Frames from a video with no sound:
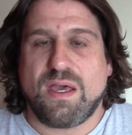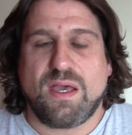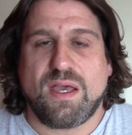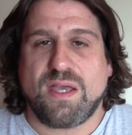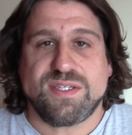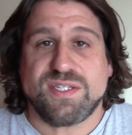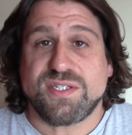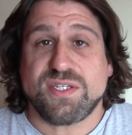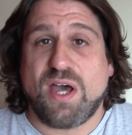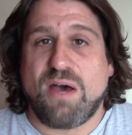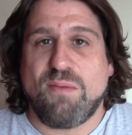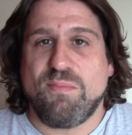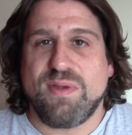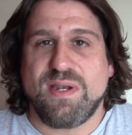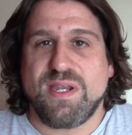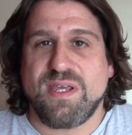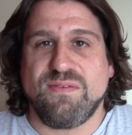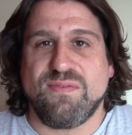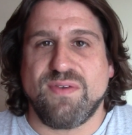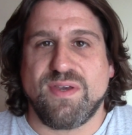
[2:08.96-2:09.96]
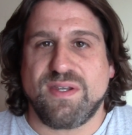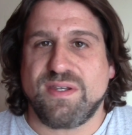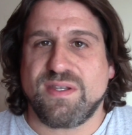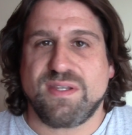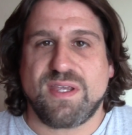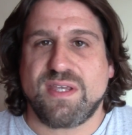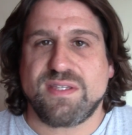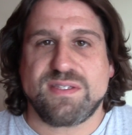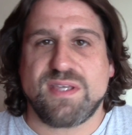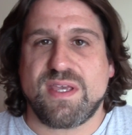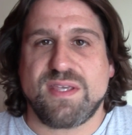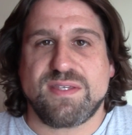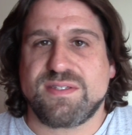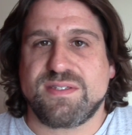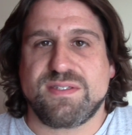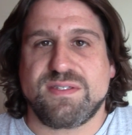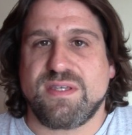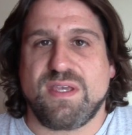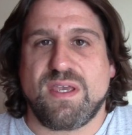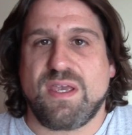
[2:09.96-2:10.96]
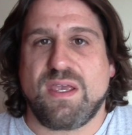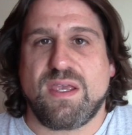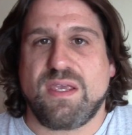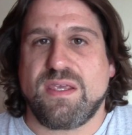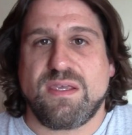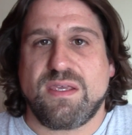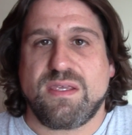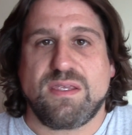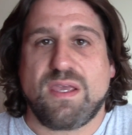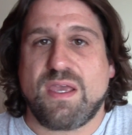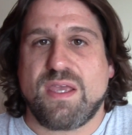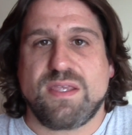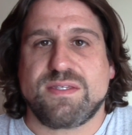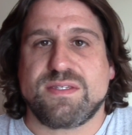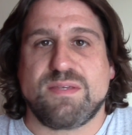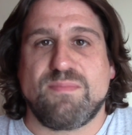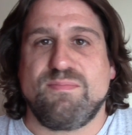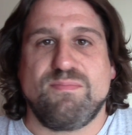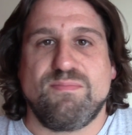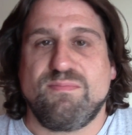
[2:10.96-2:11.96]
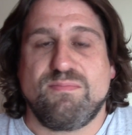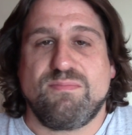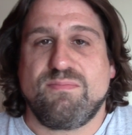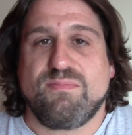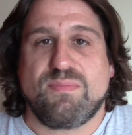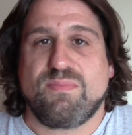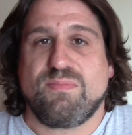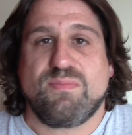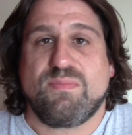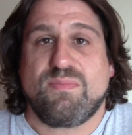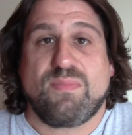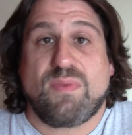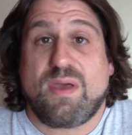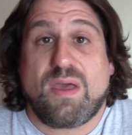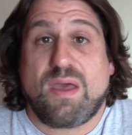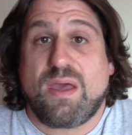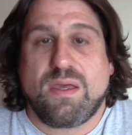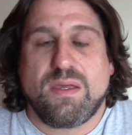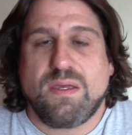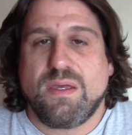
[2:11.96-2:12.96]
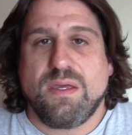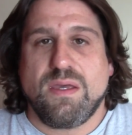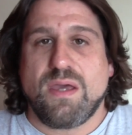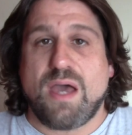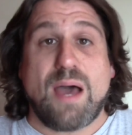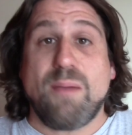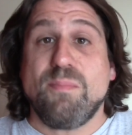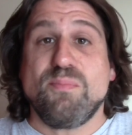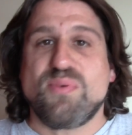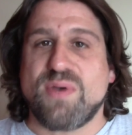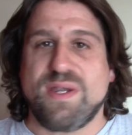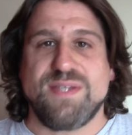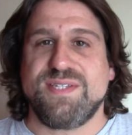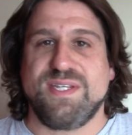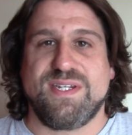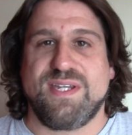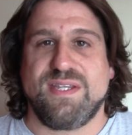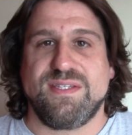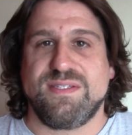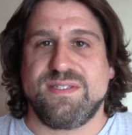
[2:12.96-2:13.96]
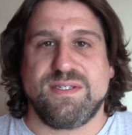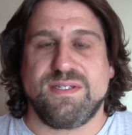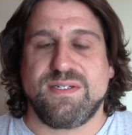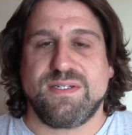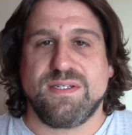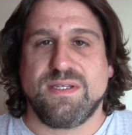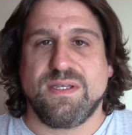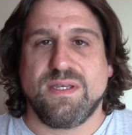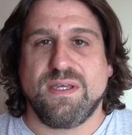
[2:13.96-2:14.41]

I just can't believe it. It's unprecedented.